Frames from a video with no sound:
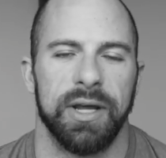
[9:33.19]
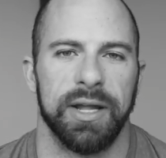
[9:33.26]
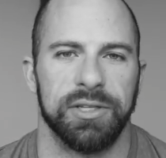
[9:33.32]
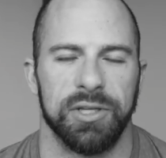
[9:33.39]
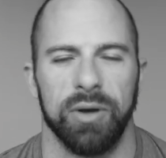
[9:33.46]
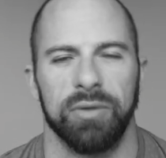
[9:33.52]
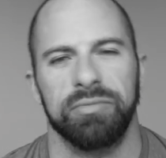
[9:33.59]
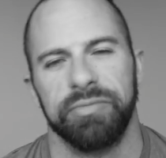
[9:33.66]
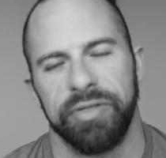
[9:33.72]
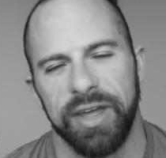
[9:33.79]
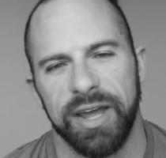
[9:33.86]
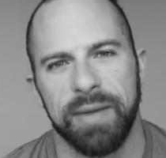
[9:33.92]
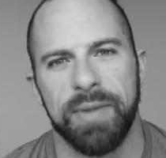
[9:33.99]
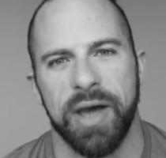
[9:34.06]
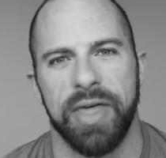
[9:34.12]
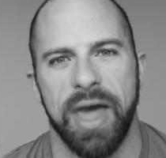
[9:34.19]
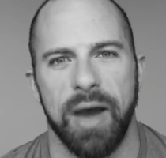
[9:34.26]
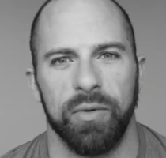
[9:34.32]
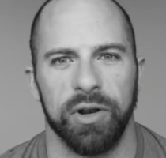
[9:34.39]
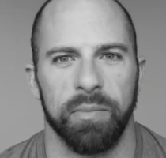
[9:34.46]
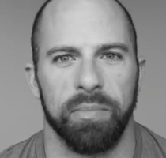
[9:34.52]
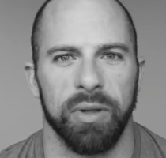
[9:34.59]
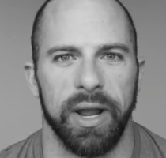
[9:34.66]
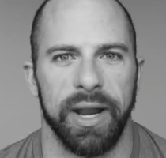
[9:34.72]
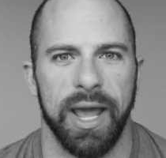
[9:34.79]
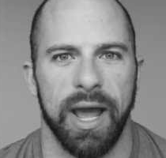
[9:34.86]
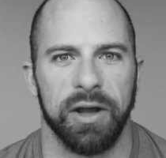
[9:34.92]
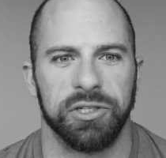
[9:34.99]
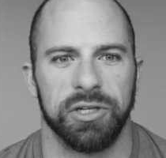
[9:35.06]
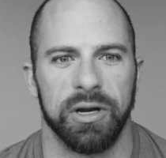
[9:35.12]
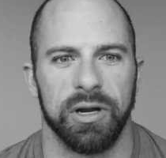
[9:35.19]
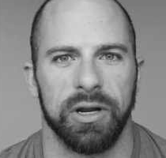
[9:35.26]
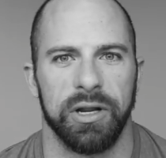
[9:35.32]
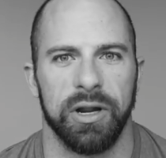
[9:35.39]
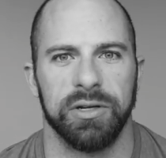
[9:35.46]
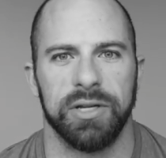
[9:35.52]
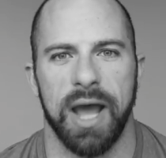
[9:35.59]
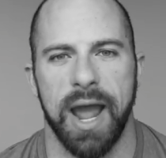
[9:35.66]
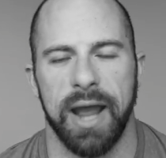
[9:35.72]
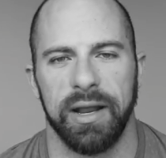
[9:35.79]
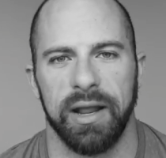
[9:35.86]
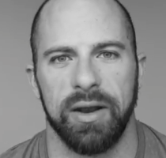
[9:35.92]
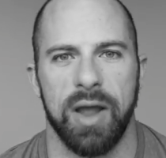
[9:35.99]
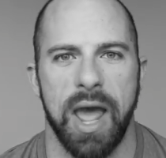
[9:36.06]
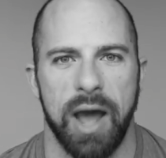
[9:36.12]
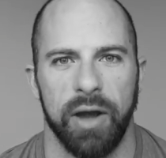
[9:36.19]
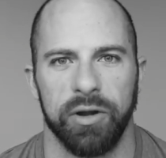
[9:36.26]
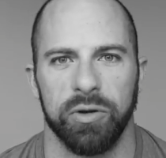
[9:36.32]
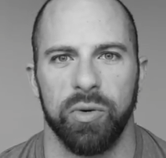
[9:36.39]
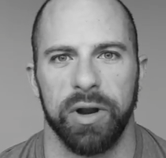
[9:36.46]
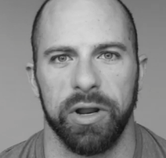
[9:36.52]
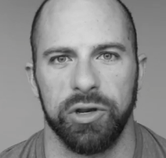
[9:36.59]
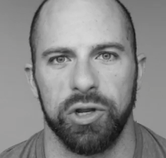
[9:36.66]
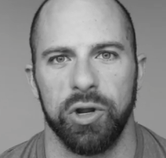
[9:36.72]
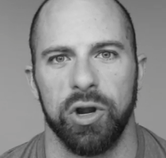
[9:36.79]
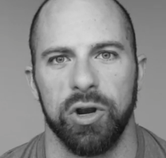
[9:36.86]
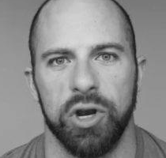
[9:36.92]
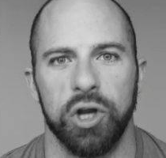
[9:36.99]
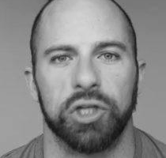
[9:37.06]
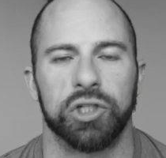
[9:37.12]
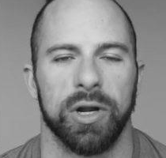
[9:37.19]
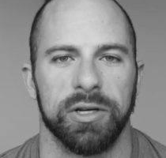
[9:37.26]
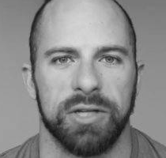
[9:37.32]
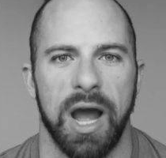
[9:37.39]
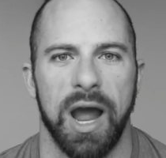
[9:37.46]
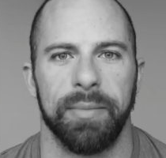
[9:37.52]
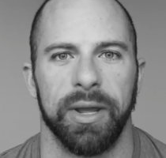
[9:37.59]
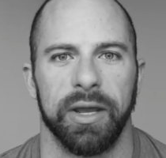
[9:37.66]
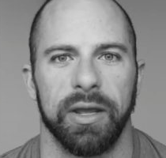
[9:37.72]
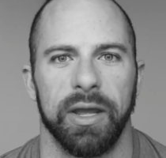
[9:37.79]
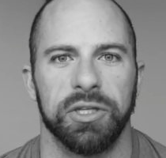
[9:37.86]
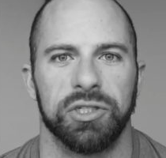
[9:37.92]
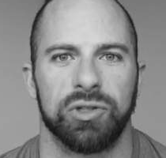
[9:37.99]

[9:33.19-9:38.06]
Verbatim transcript: And so think about that when you're planning out your, your diet and how you want to do your nutrient timing and